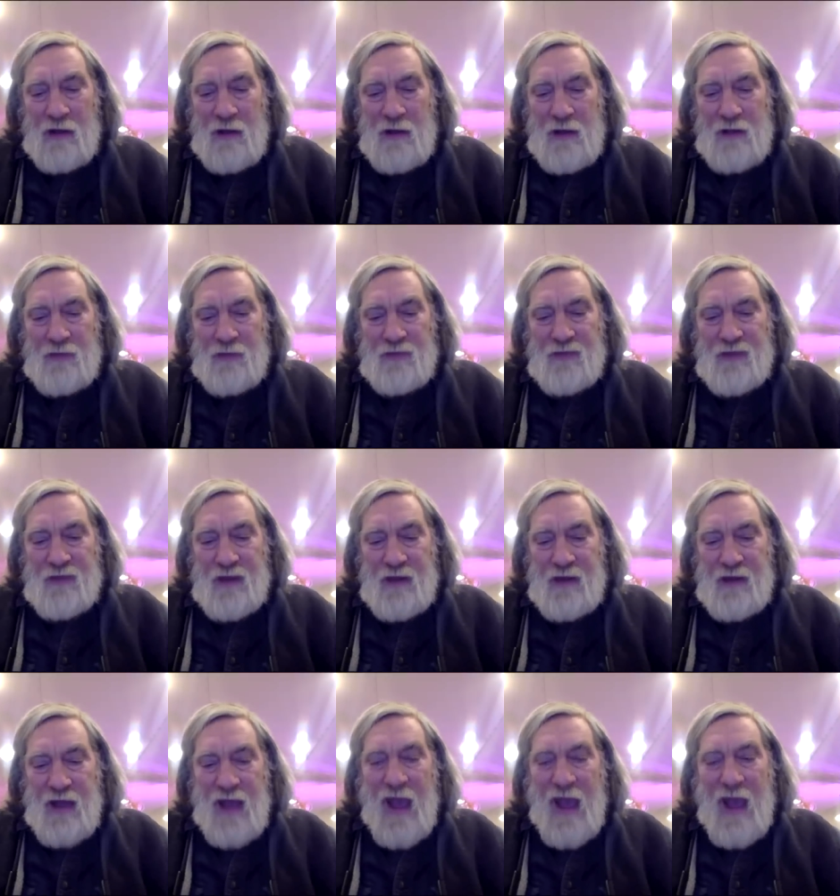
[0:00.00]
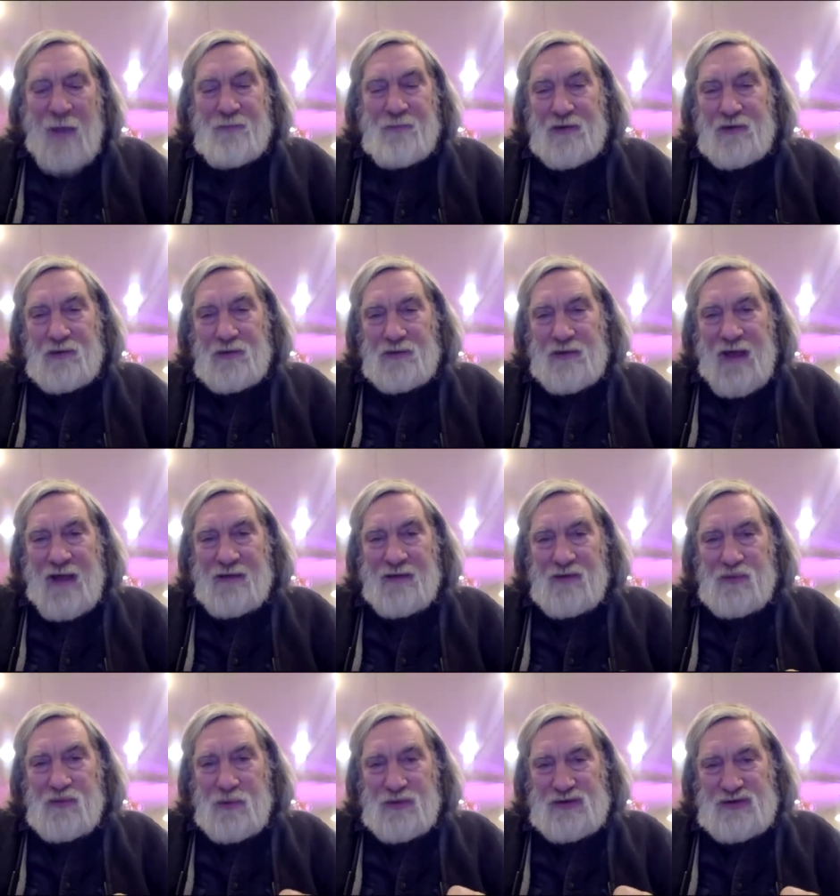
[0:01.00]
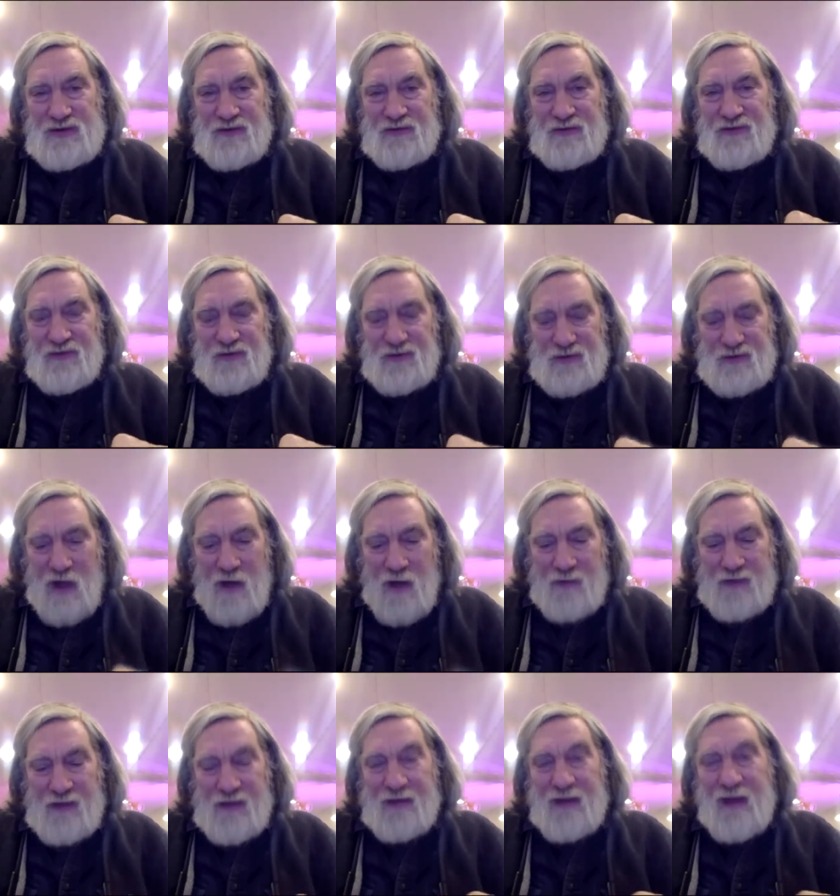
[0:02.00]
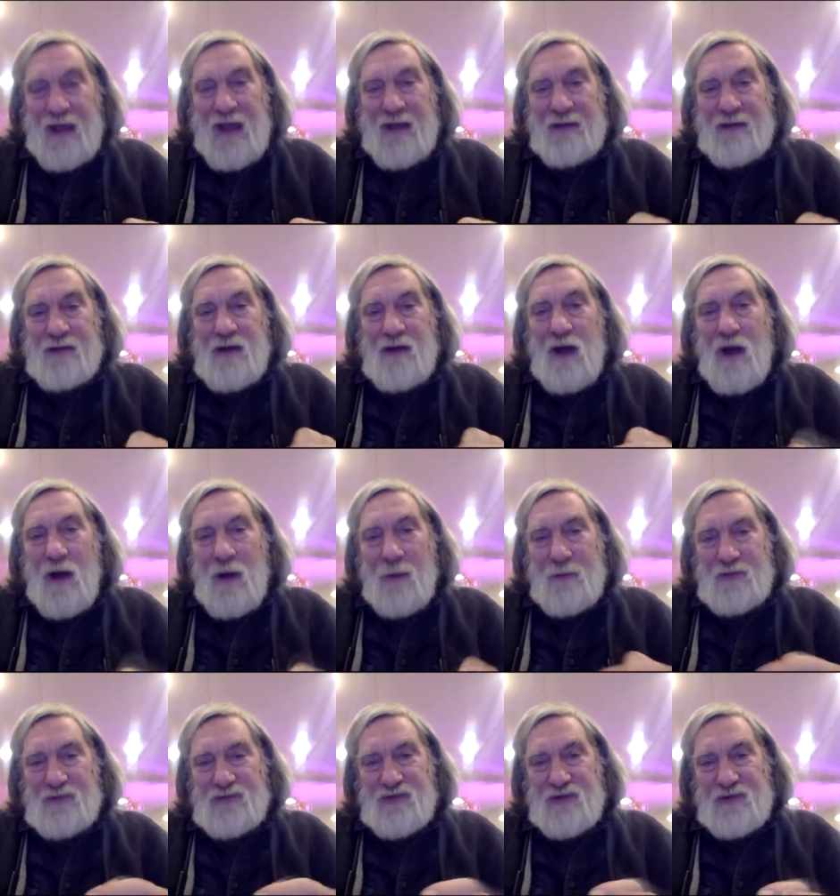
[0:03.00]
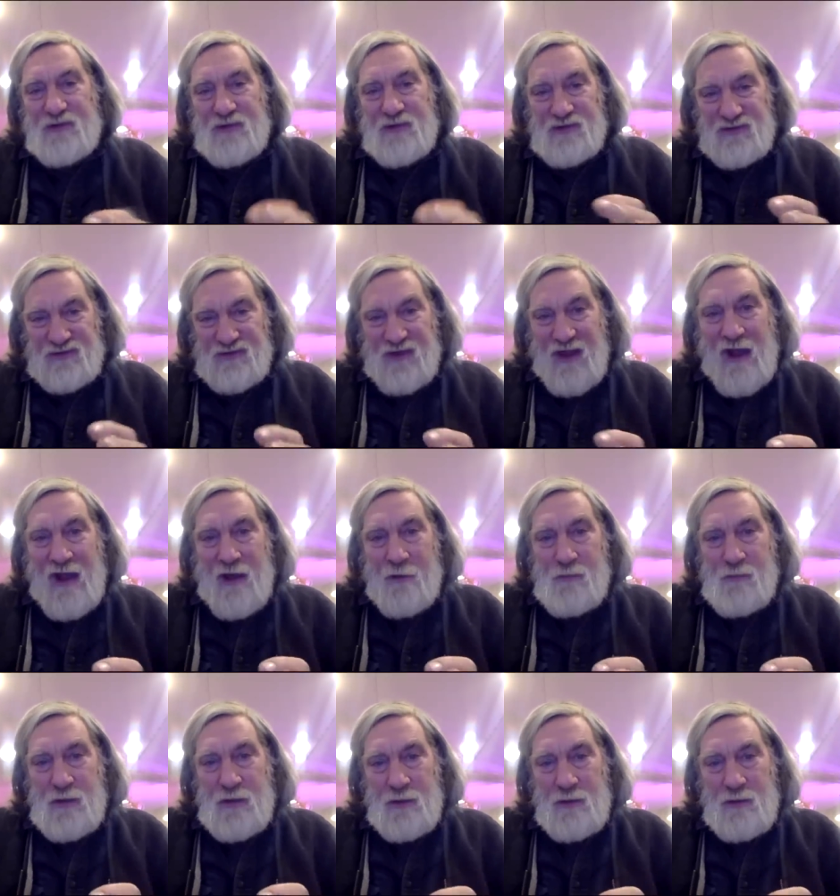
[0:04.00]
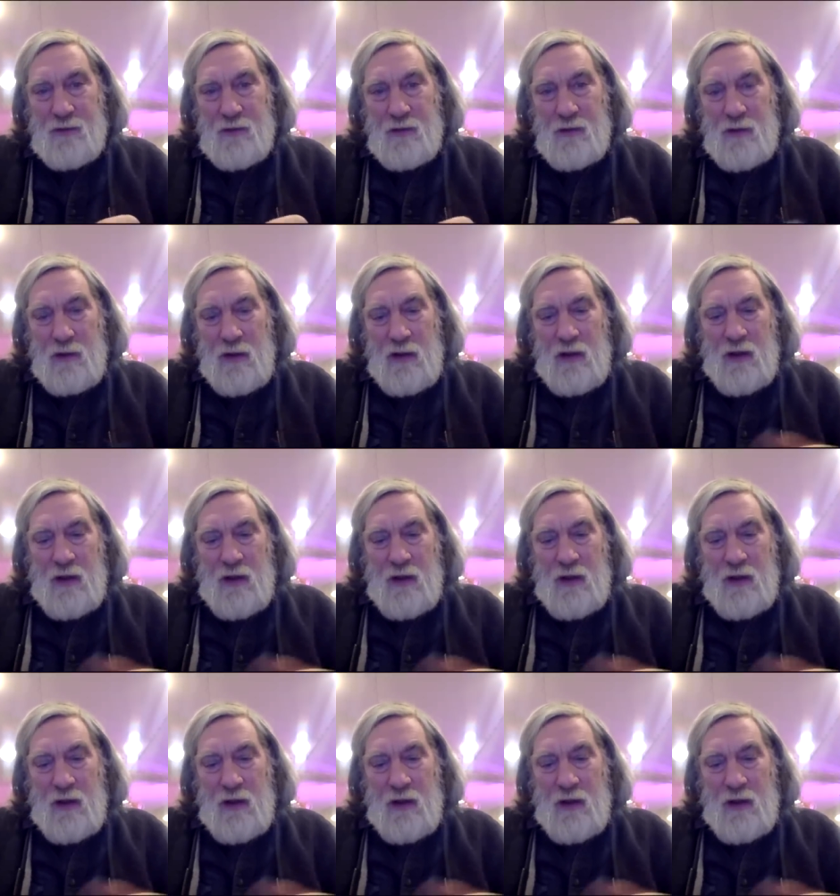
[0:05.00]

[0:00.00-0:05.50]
uh, the apical end, which is the dominant end opposite the stem,